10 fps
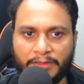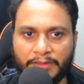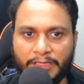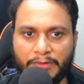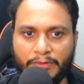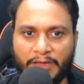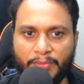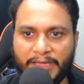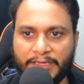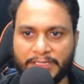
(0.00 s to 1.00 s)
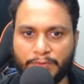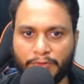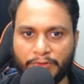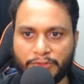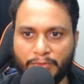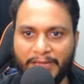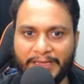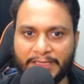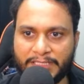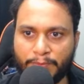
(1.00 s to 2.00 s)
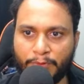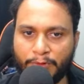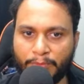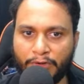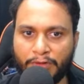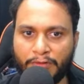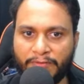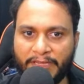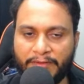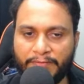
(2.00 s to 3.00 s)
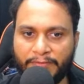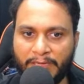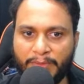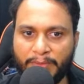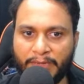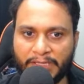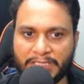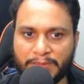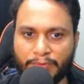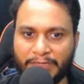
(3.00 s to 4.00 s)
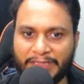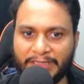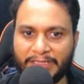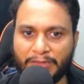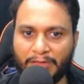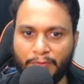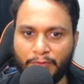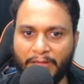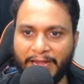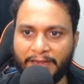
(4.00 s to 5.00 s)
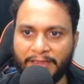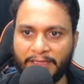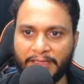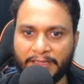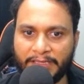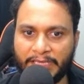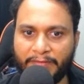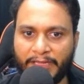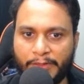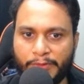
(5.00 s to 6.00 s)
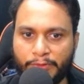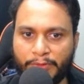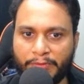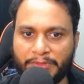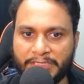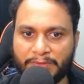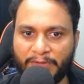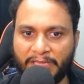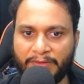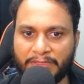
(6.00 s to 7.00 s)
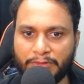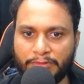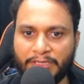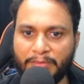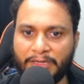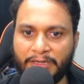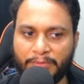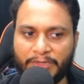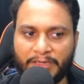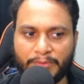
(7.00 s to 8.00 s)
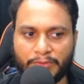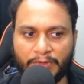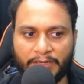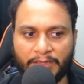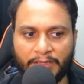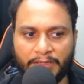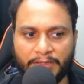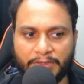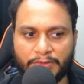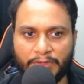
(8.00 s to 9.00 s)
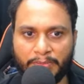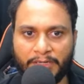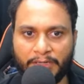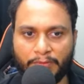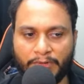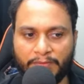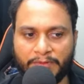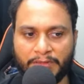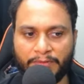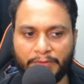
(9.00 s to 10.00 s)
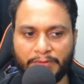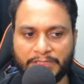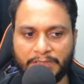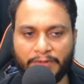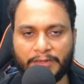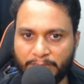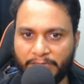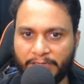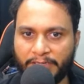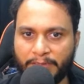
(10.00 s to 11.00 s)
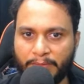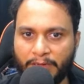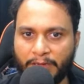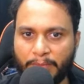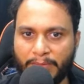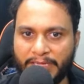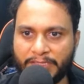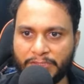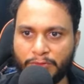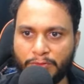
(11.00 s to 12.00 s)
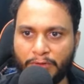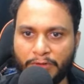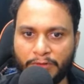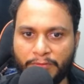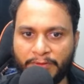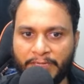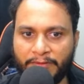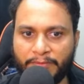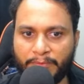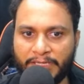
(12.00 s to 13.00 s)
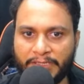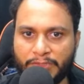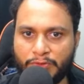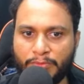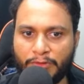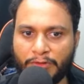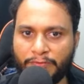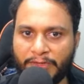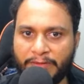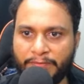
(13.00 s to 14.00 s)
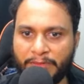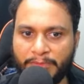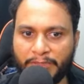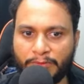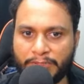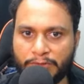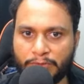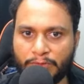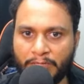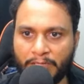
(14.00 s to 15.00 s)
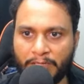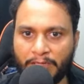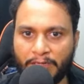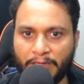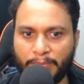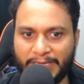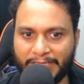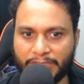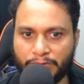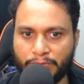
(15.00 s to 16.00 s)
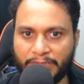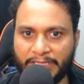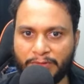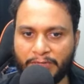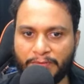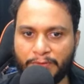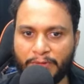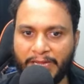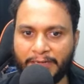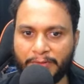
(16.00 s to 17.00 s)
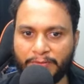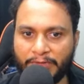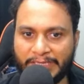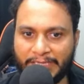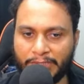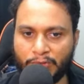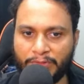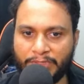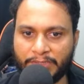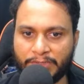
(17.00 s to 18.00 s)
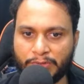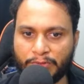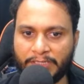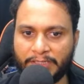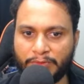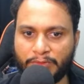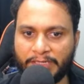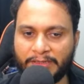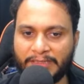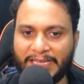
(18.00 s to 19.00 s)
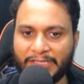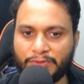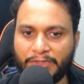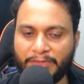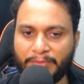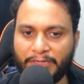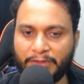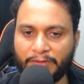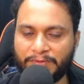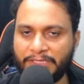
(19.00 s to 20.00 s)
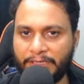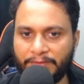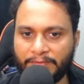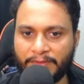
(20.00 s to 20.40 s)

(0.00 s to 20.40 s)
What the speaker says: Then you have minus 4. So minus 4 mod of 5 will be minus 4. And then you have to add k value to it, which is 5. And so the remainder becomes 1. So remainder 1 with frequency 1. Similarly, minus 2 mod of 5, minus 2 mod of 5 will be equals to minus 2. Then you have to add k to it so that you get the actual remainder of 3.